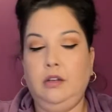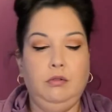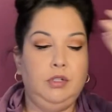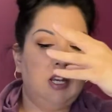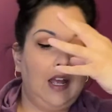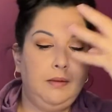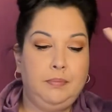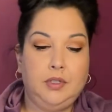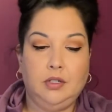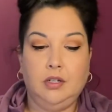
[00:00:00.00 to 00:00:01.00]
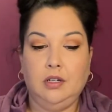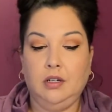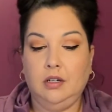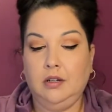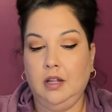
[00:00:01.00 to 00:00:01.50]

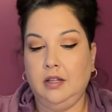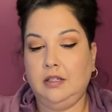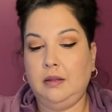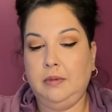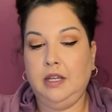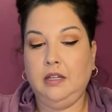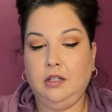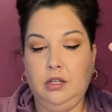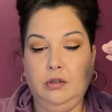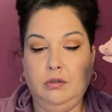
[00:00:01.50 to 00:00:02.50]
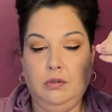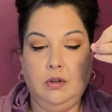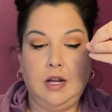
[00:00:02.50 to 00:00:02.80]
chapter, something new.